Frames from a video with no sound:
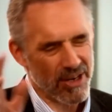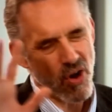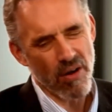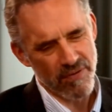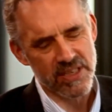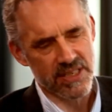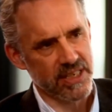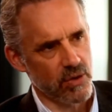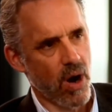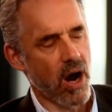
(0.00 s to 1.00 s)
I mean,
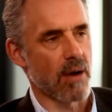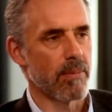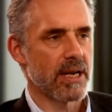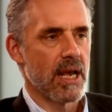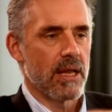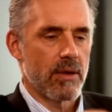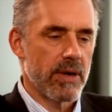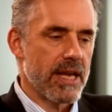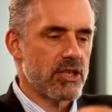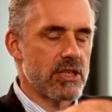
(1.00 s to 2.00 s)
obviously you are, but the
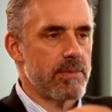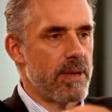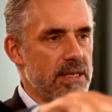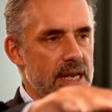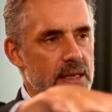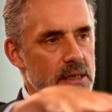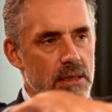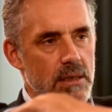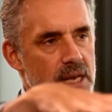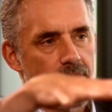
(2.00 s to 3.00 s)
relationship has hit
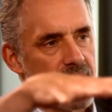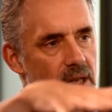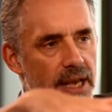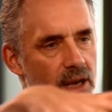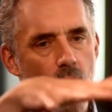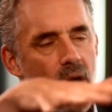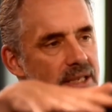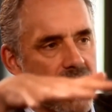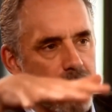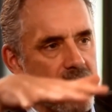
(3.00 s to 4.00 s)
something like
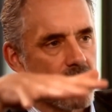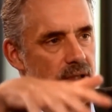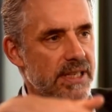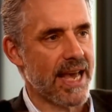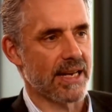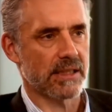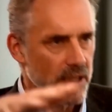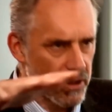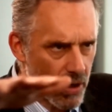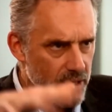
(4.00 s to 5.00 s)
quasi-peer
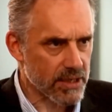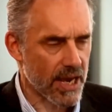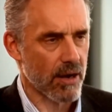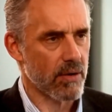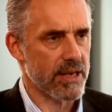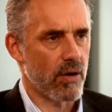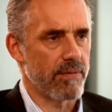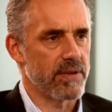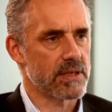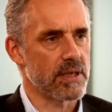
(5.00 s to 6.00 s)
status. Not entirely,
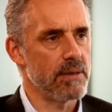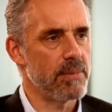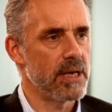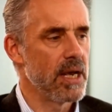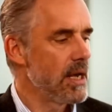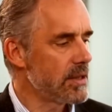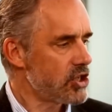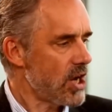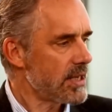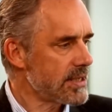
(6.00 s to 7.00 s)
obviously, but
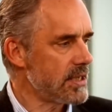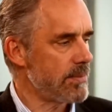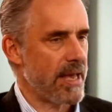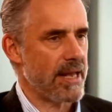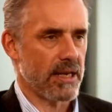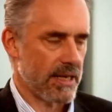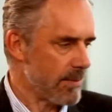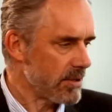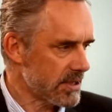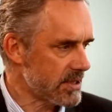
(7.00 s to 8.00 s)
the child's independent,
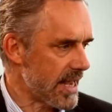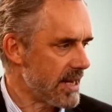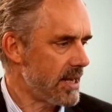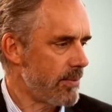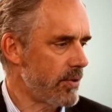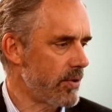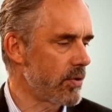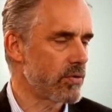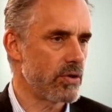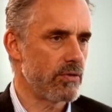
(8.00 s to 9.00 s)
able to stand up on their
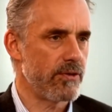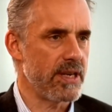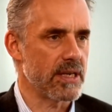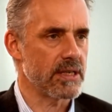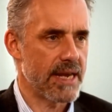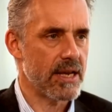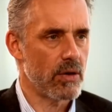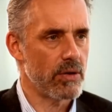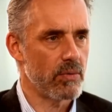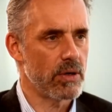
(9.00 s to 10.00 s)
own two feet and take
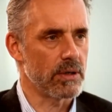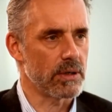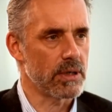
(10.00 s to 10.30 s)
on the world.